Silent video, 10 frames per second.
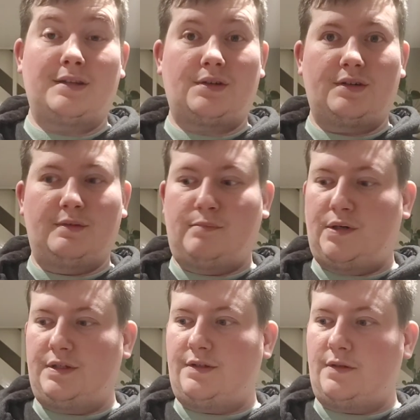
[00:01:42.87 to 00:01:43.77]
it's got some
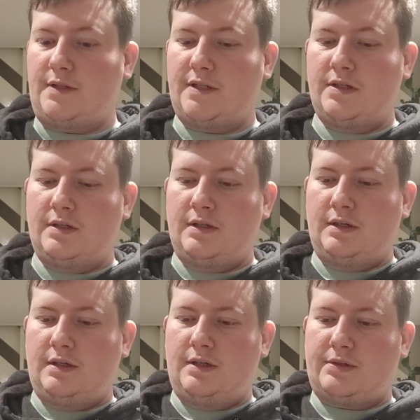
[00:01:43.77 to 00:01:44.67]
body to it.
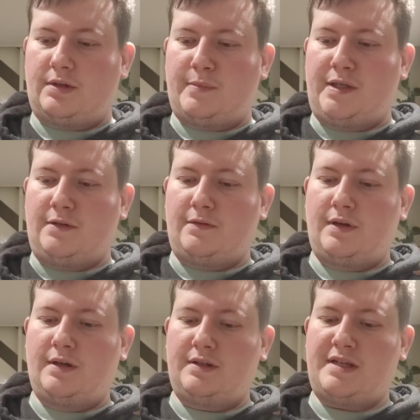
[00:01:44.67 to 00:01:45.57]
It's got a bit of
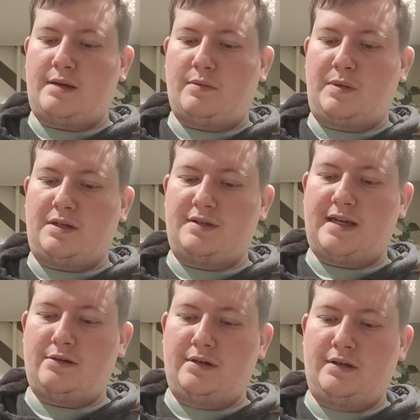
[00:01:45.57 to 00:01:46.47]
depth because
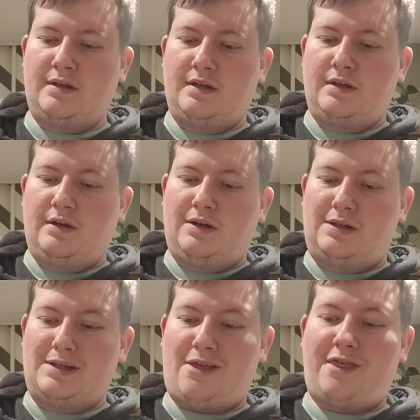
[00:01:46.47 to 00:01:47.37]
that on a uh,
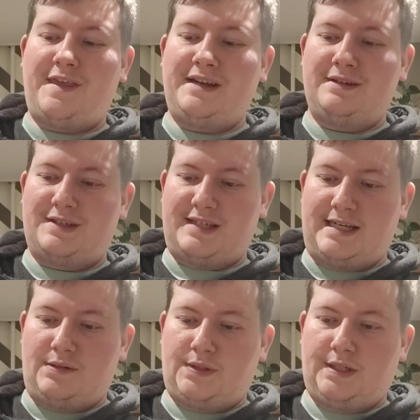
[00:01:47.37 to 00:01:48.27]
on a thin
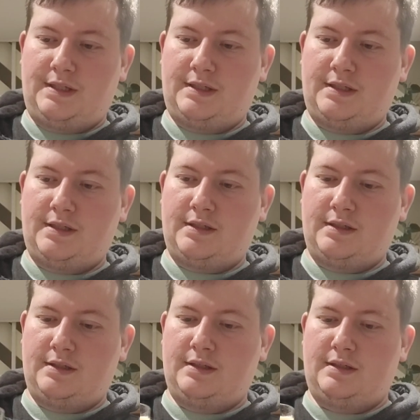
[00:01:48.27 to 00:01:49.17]
stout
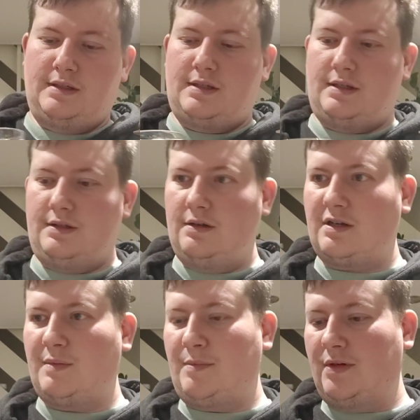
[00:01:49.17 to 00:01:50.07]
is not
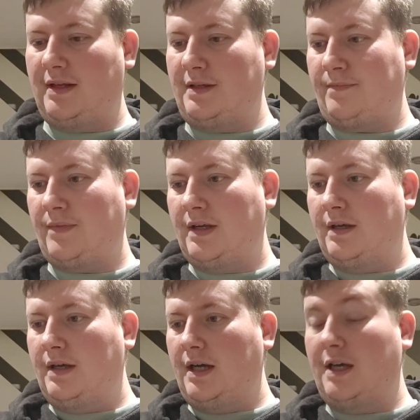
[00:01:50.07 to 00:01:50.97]
going to be brilliant.
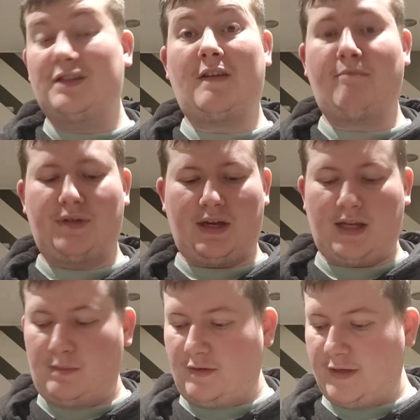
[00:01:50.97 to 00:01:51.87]
Uh, seven uh,
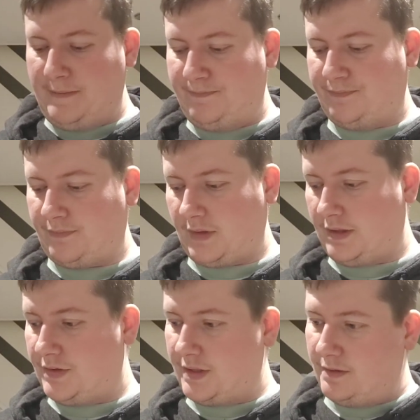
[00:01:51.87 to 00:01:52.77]
percent ABV,
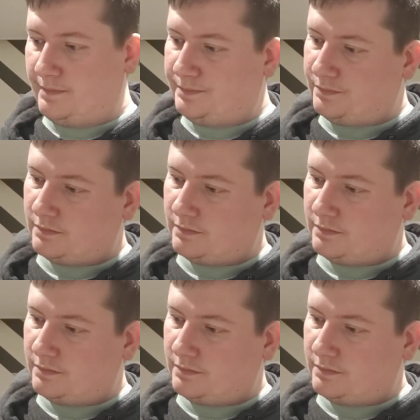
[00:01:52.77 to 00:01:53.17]
so